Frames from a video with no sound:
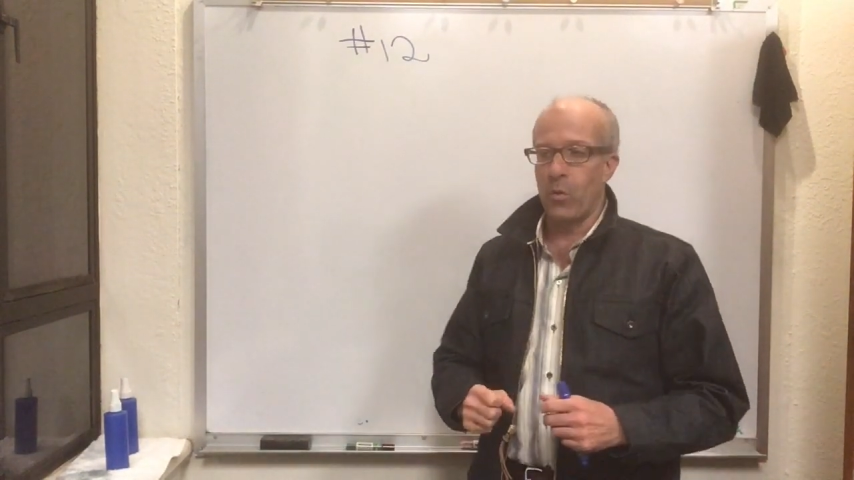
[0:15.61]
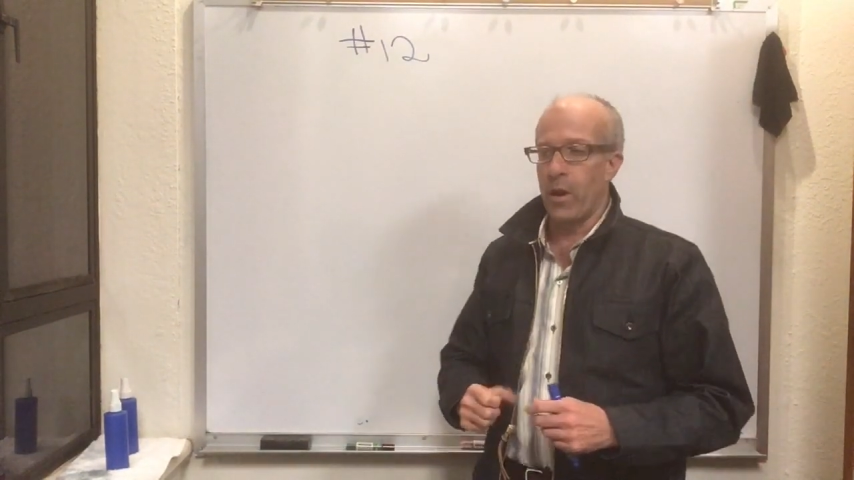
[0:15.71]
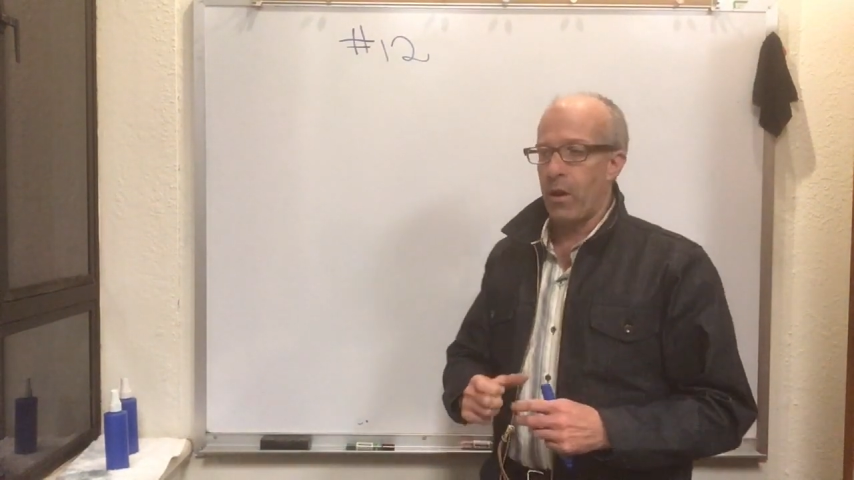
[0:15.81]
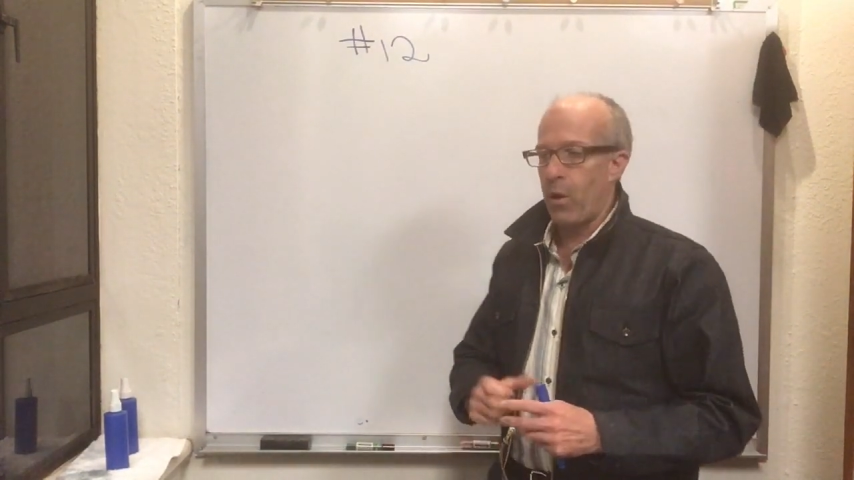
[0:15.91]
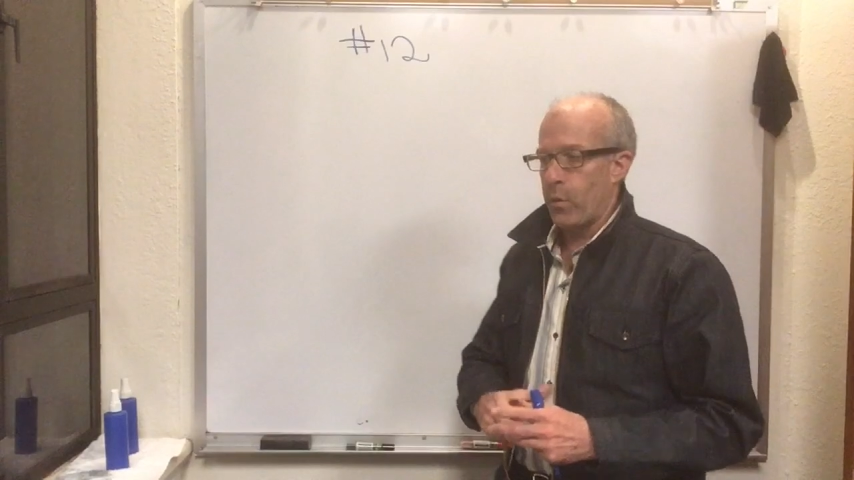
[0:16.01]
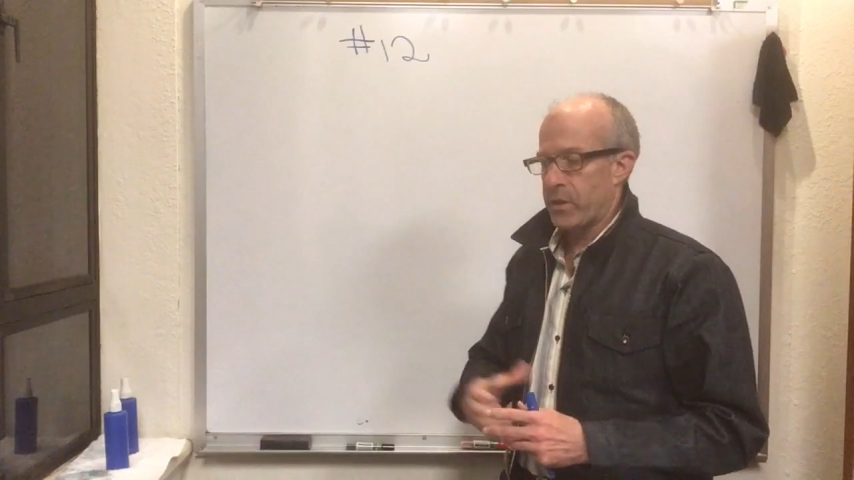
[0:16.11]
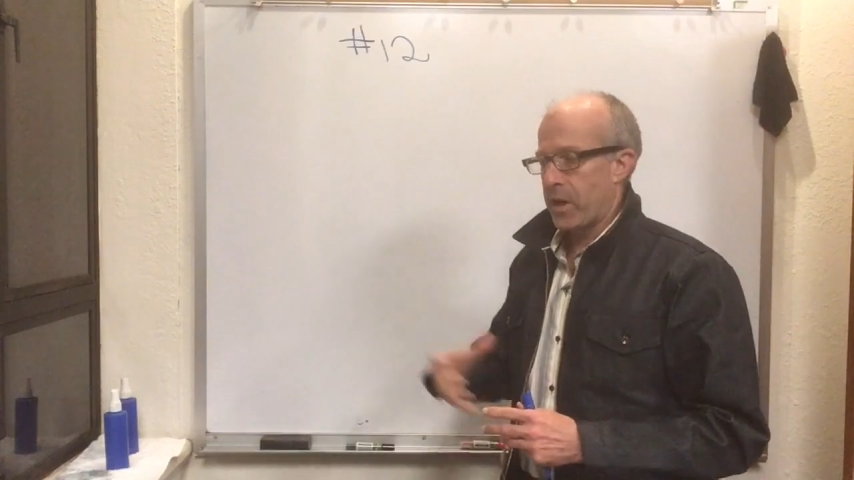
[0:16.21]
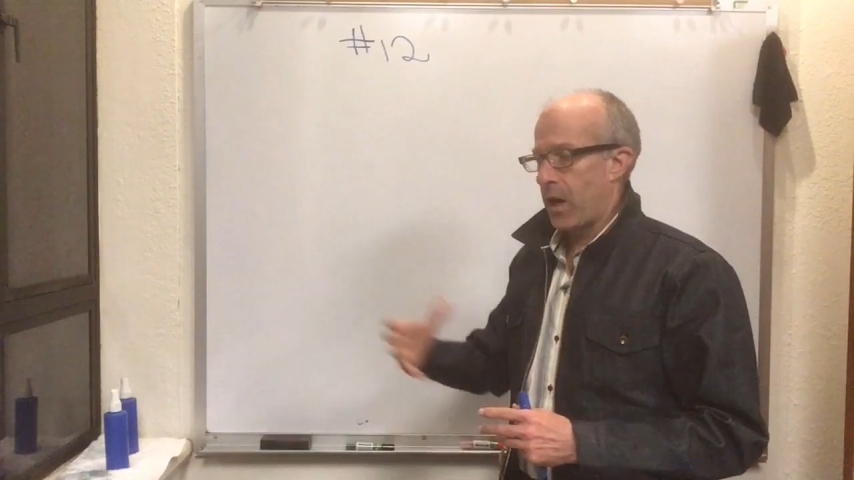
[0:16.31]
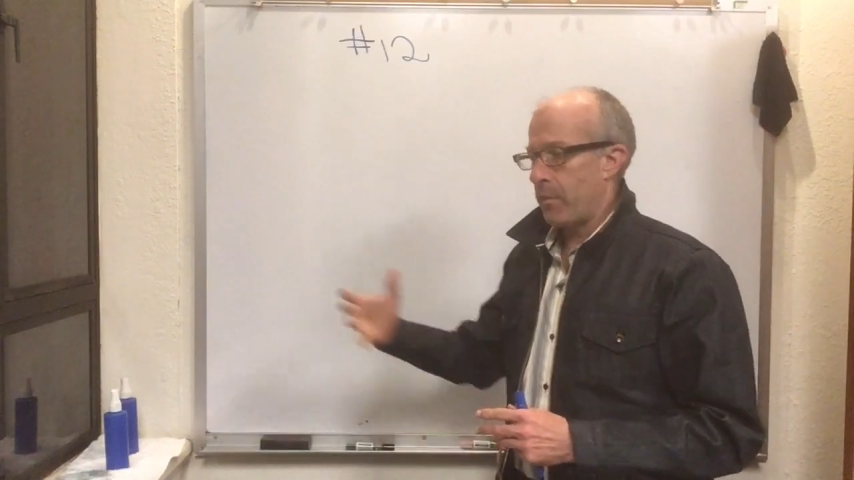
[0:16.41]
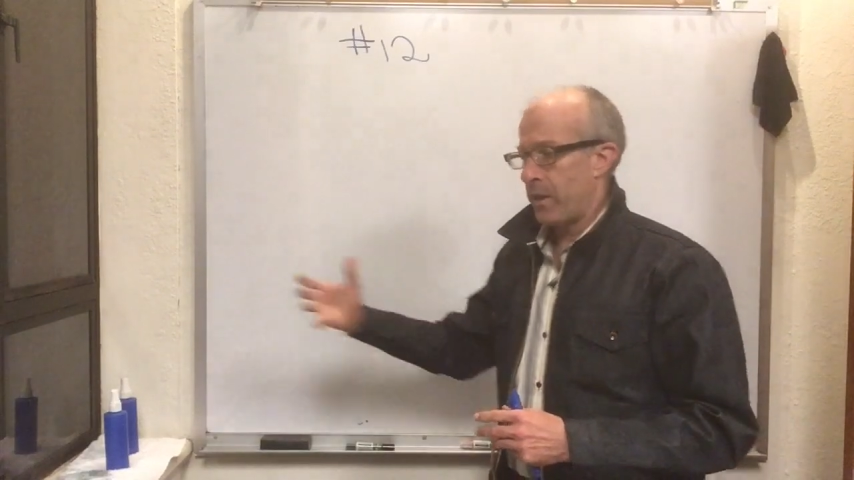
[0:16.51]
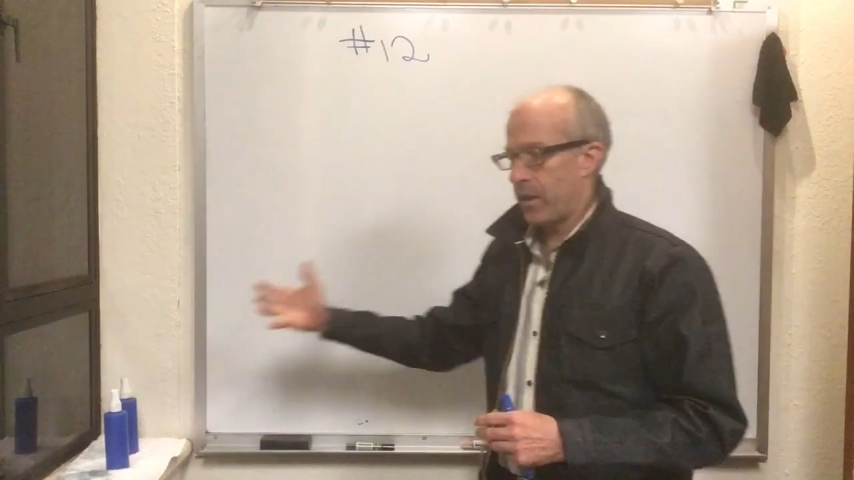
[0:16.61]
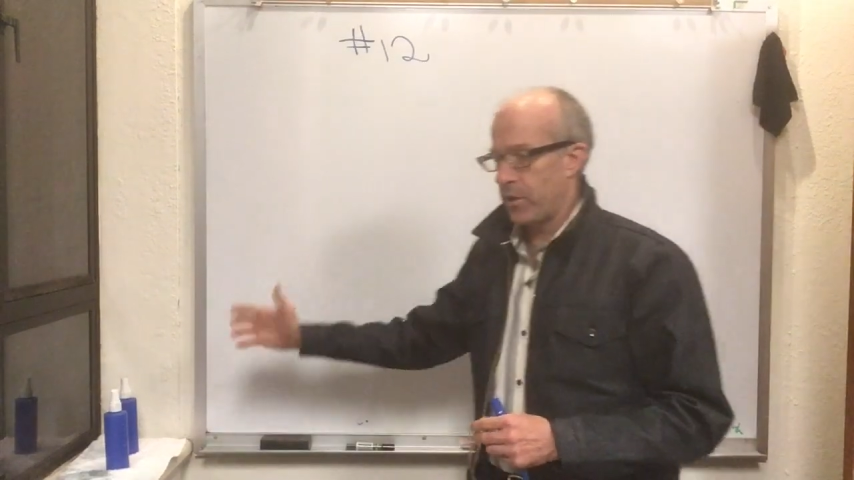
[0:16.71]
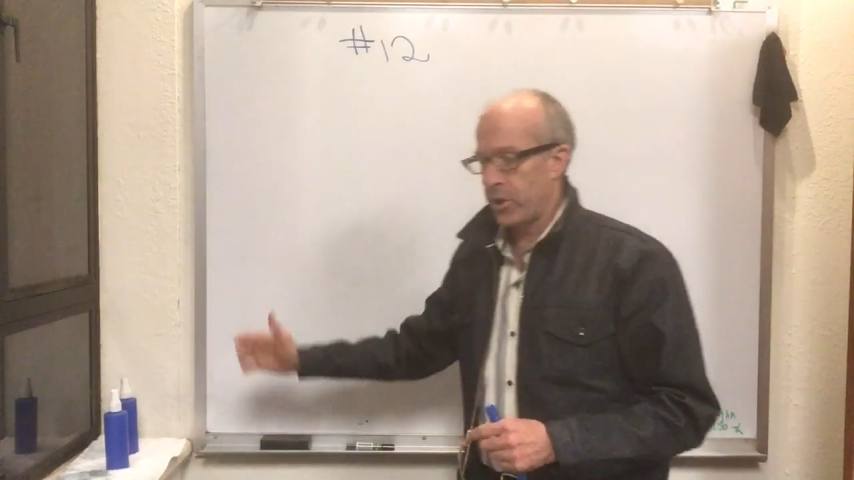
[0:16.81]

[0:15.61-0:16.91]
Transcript: what all was coming in